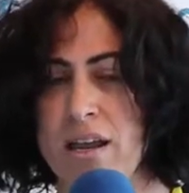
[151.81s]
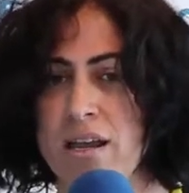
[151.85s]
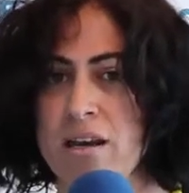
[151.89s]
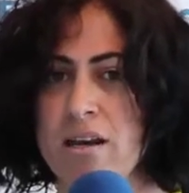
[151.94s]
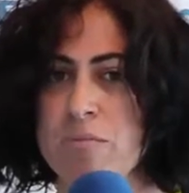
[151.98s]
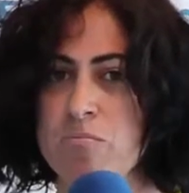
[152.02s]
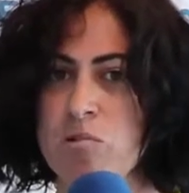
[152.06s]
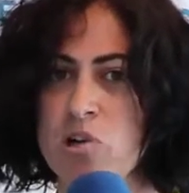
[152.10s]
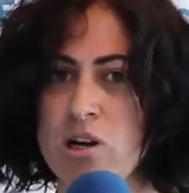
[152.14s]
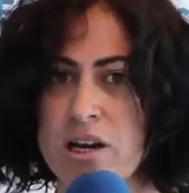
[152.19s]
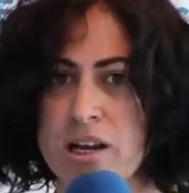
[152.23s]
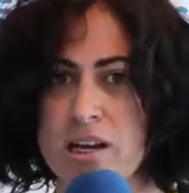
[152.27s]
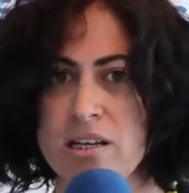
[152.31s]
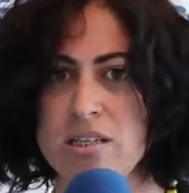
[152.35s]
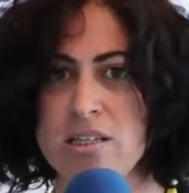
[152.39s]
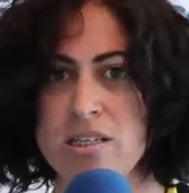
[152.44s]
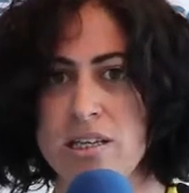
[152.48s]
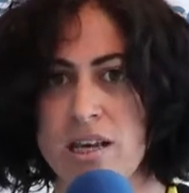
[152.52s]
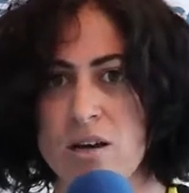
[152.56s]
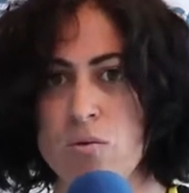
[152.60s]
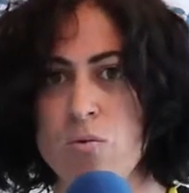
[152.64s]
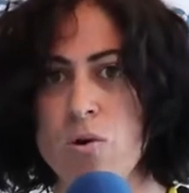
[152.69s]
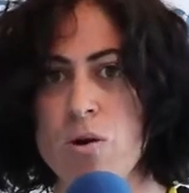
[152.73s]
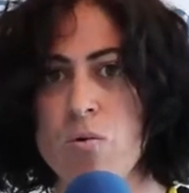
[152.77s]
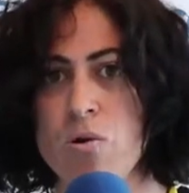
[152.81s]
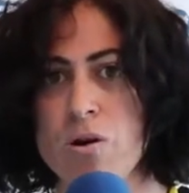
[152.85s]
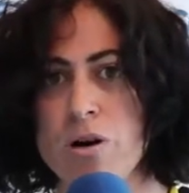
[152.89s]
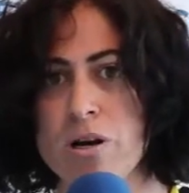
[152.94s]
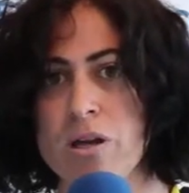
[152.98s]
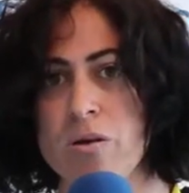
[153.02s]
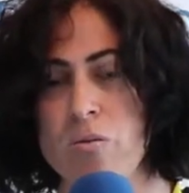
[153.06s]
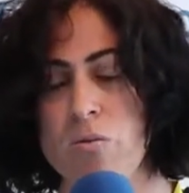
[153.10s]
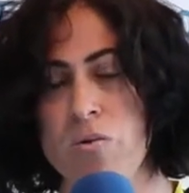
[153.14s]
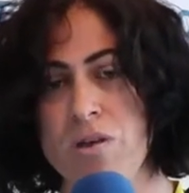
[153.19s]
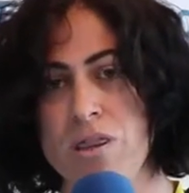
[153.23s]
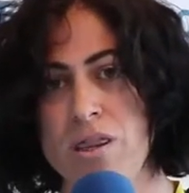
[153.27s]
In Mujeres Tech, we
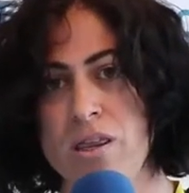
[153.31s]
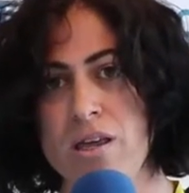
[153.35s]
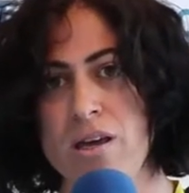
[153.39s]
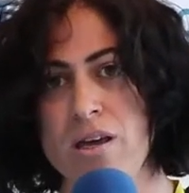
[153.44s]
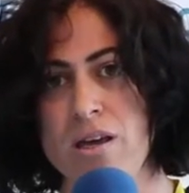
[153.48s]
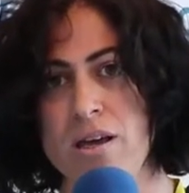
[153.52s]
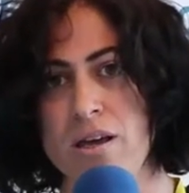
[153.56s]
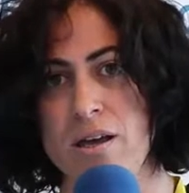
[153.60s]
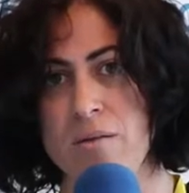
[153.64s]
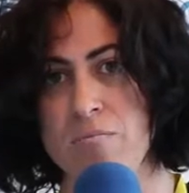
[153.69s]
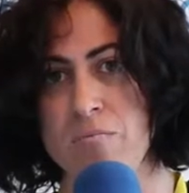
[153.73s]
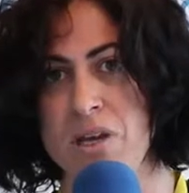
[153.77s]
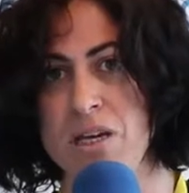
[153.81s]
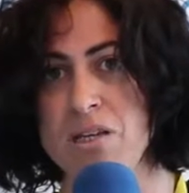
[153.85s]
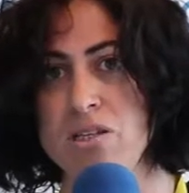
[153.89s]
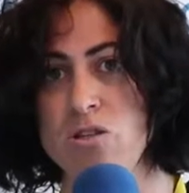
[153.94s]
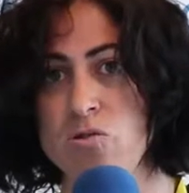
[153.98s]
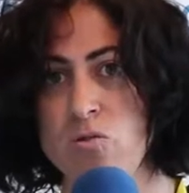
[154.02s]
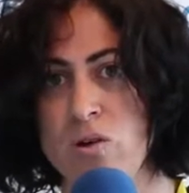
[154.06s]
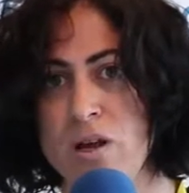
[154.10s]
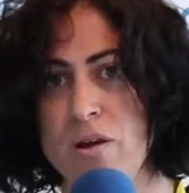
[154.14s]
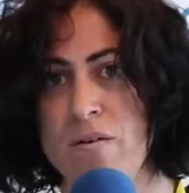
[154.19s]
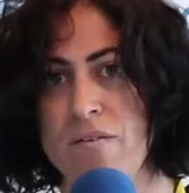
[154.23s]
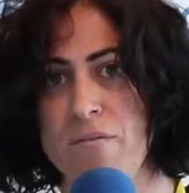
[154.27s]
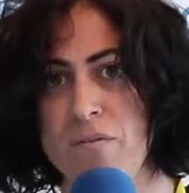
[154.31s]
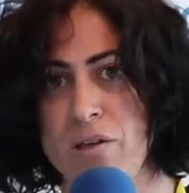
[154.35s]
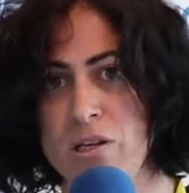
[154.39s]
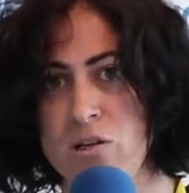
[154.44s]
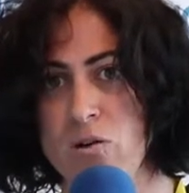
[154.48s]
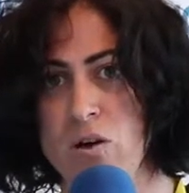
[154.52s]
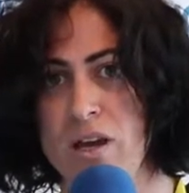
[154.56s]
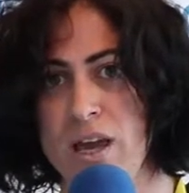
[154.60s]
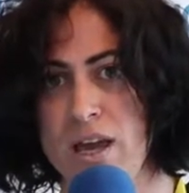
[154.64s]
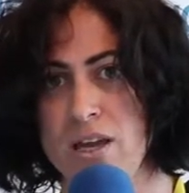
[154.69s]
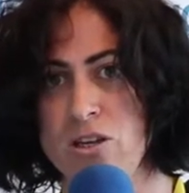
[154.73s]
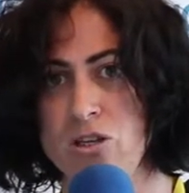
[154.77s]
work with the Ministry of
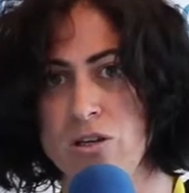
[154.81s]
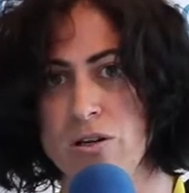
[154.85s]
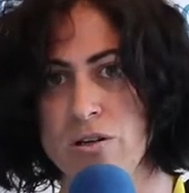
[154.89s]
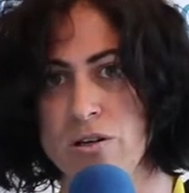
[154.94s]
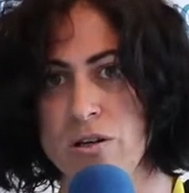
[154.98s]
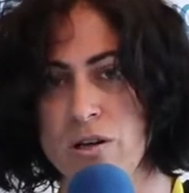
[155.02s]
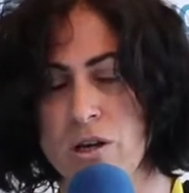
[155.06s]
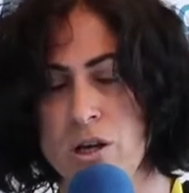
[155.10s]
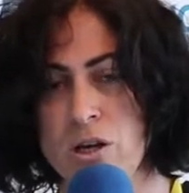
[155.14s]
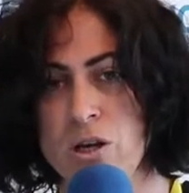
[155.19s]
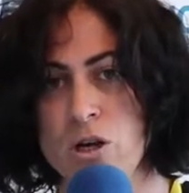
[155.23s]
Education